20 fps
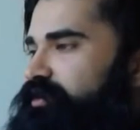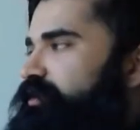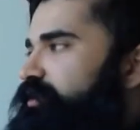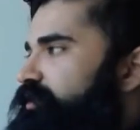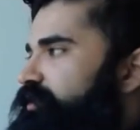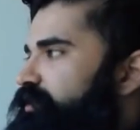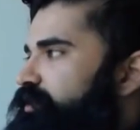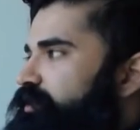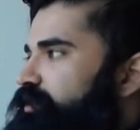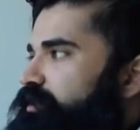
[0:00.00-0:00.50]

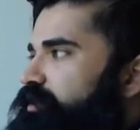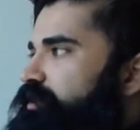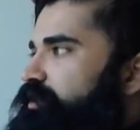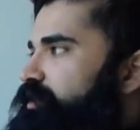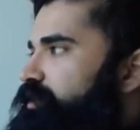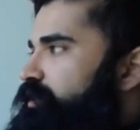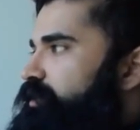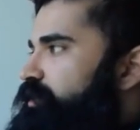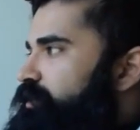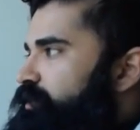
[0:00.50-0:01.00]

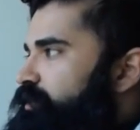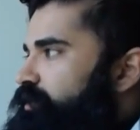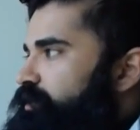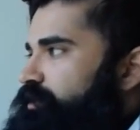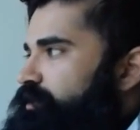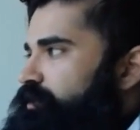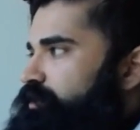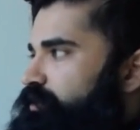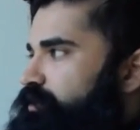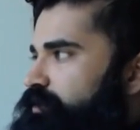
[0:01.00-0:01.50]

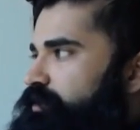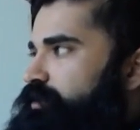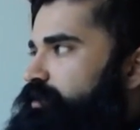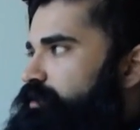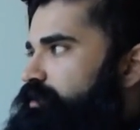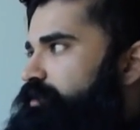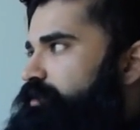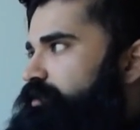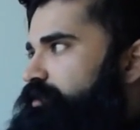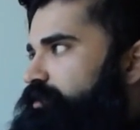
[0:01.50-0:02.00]

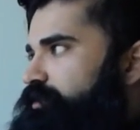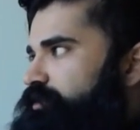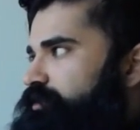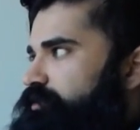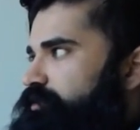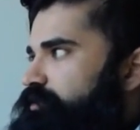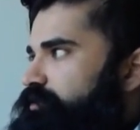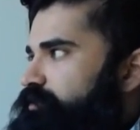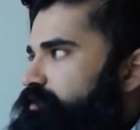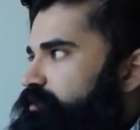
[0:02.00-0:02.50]

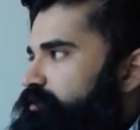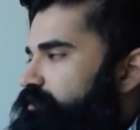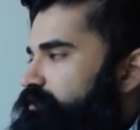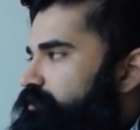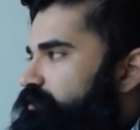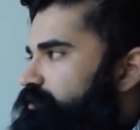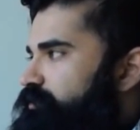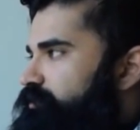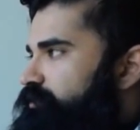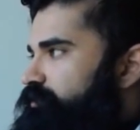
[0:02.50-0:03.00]
No words are spoken by the person on screen.